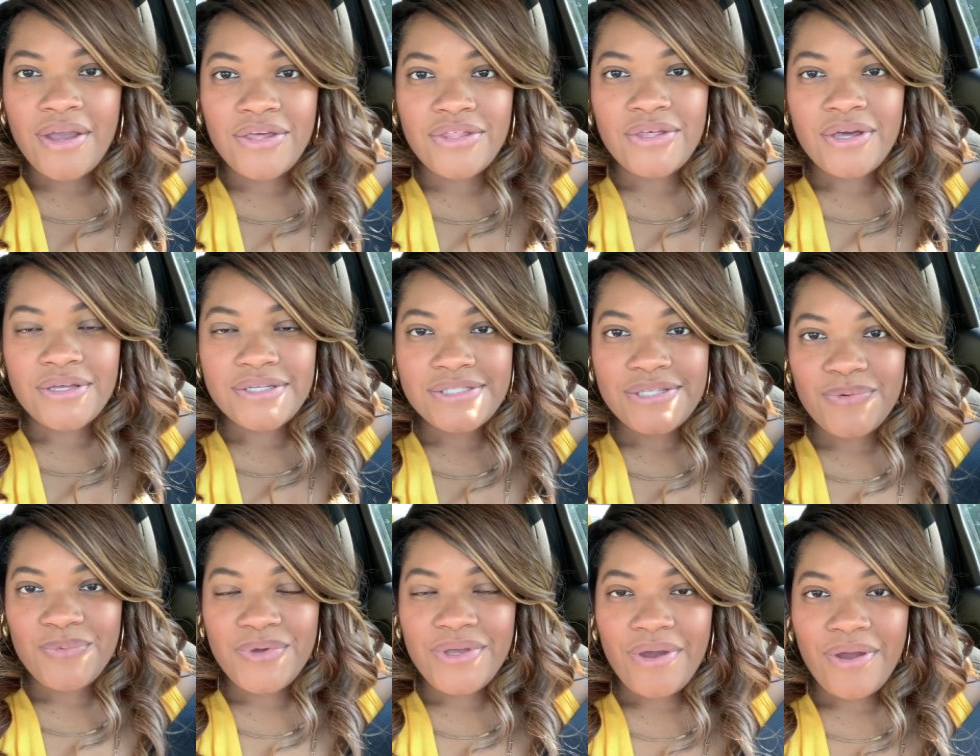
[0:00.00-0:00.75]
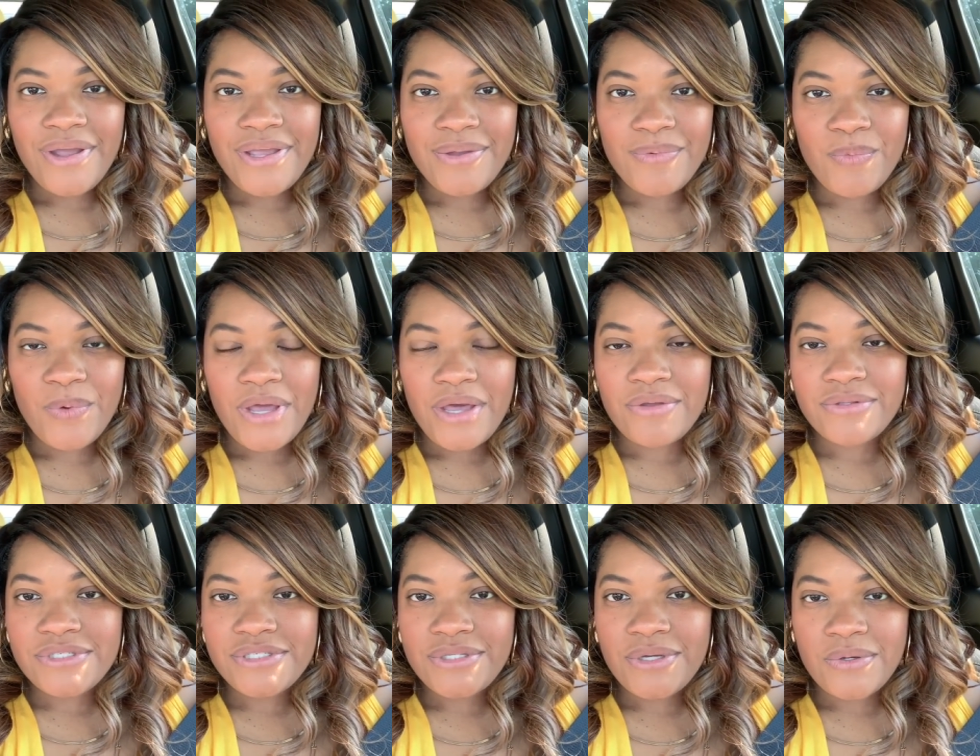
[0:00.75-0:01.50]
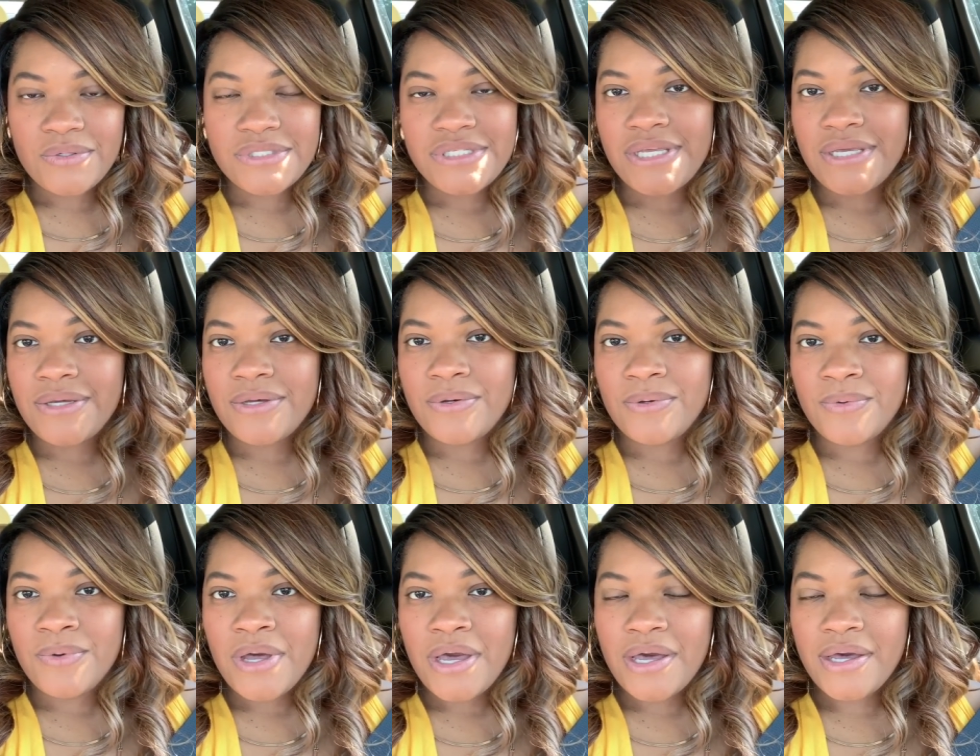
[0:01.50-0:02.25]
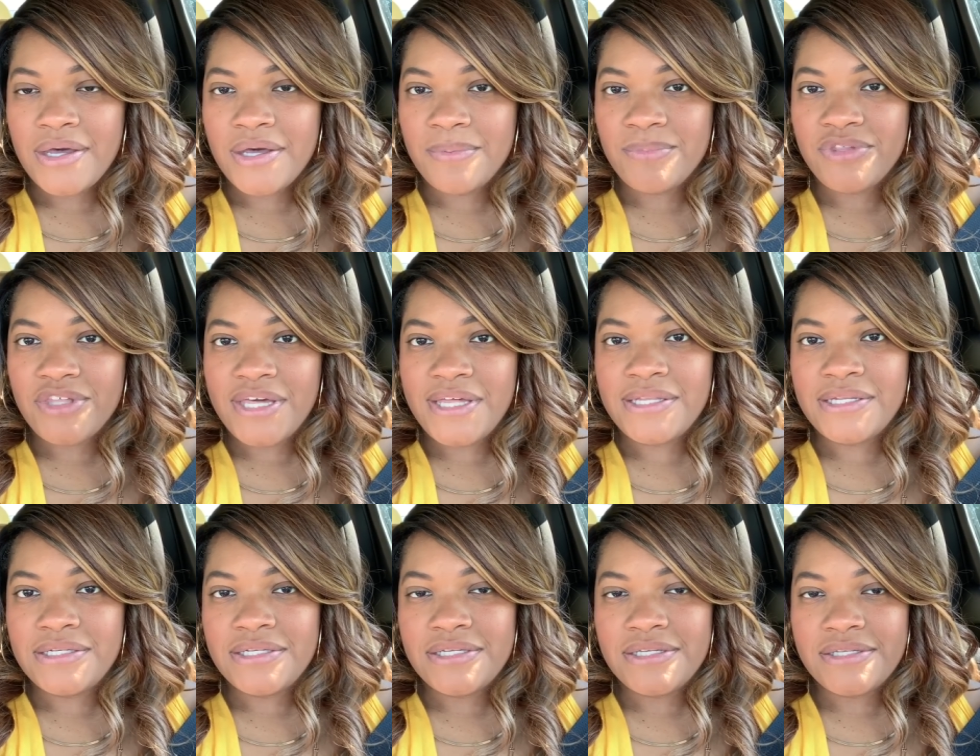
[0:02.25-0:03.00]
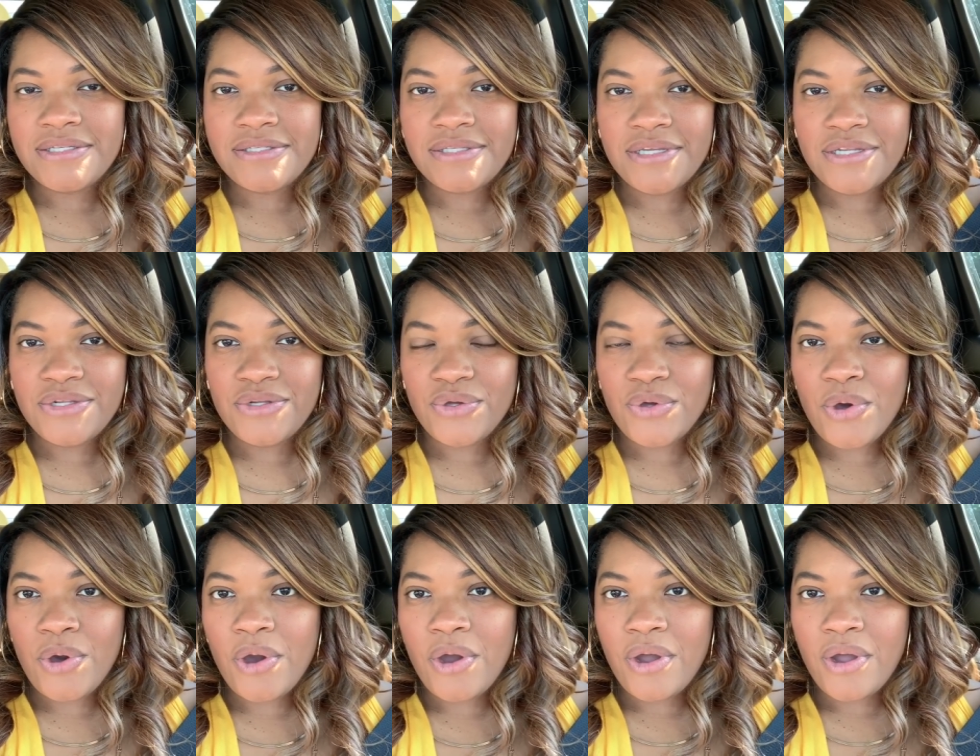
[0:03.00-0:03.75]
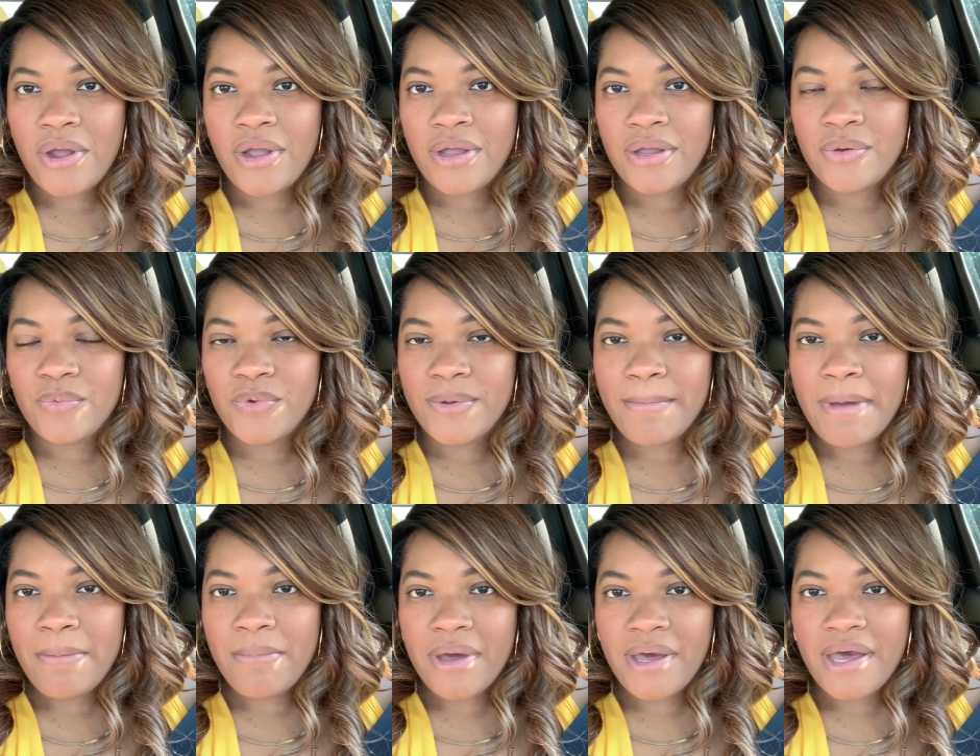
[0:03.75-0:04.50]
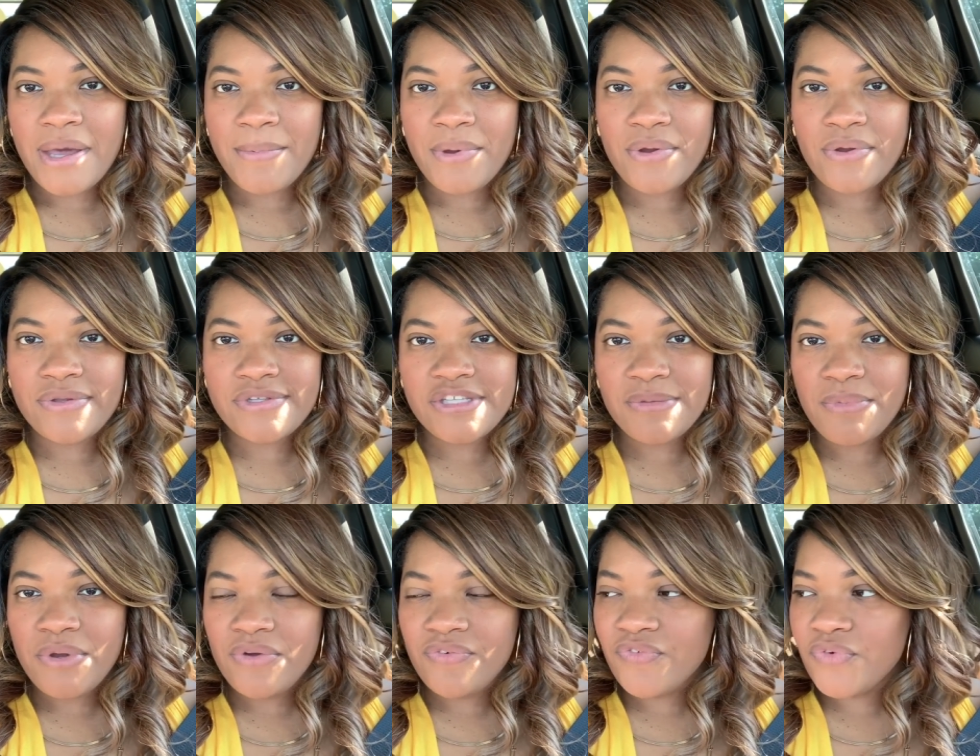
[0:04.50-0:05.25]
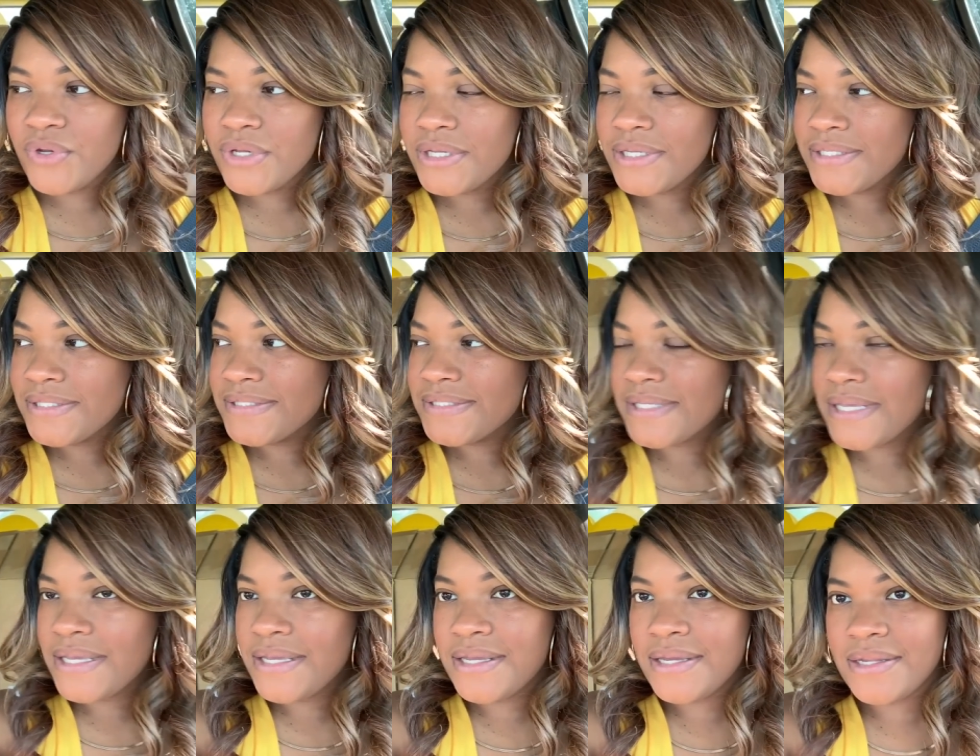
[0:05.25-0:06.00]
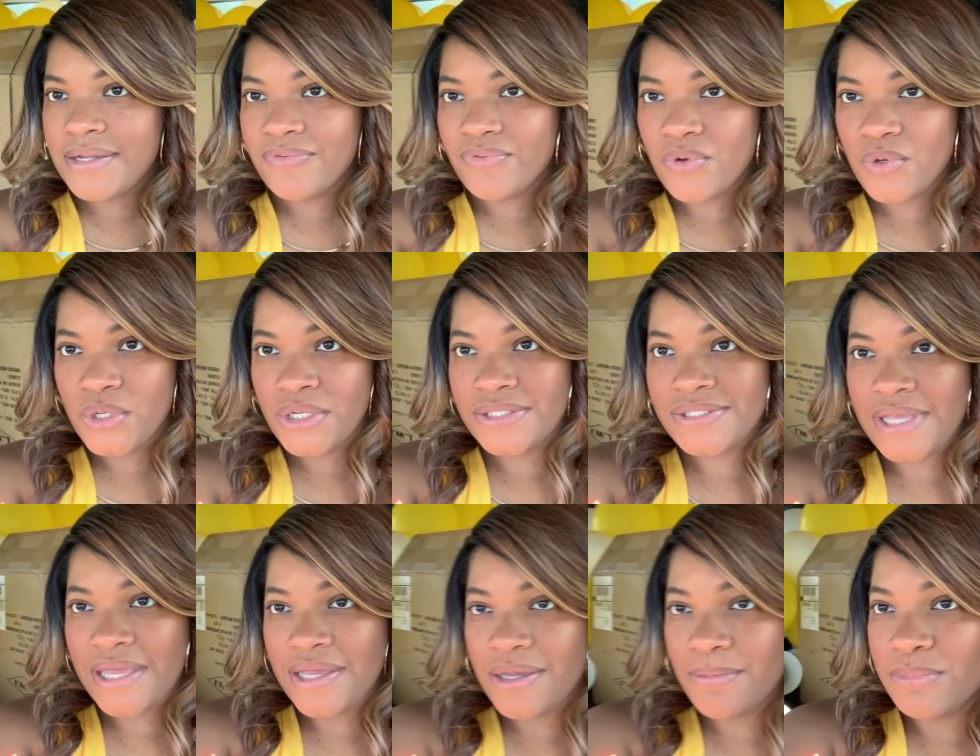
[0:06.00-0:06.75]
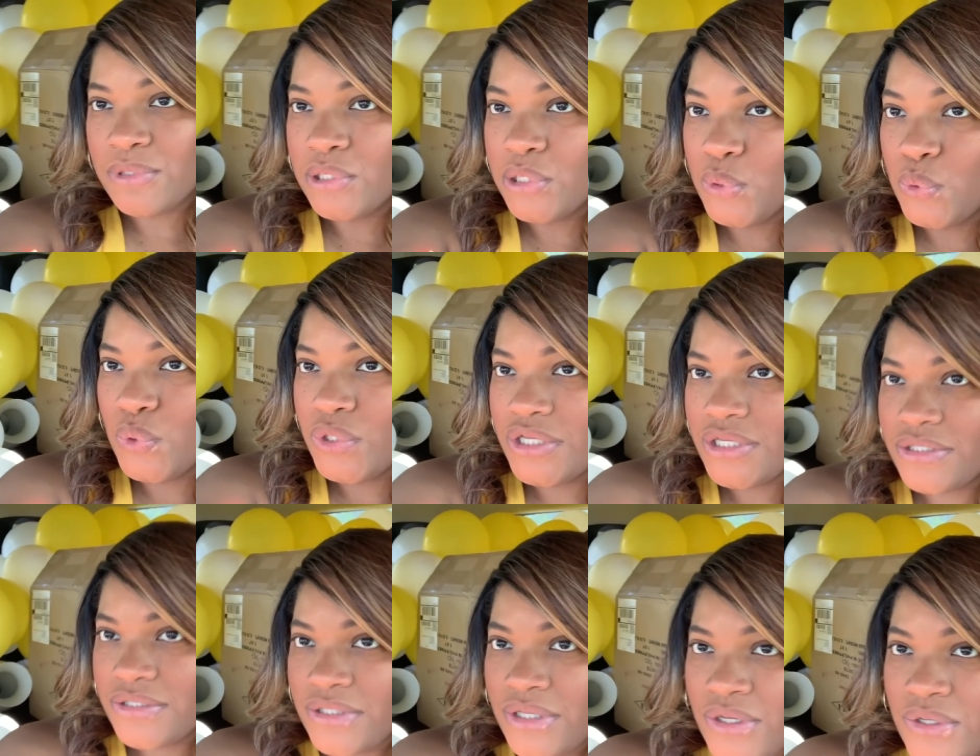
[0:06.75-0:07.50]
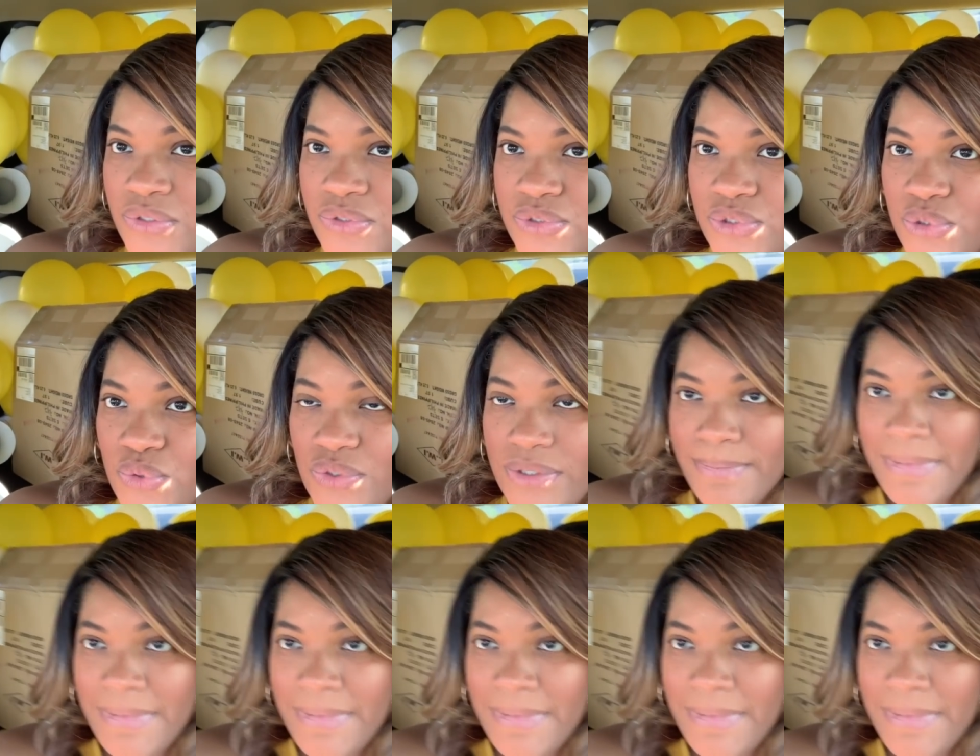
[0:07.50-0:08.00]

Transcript: Y'all, so we are en route to the hotel. Jailyn is in the car with my mom, her and some of her friends, and of course I am loaded to the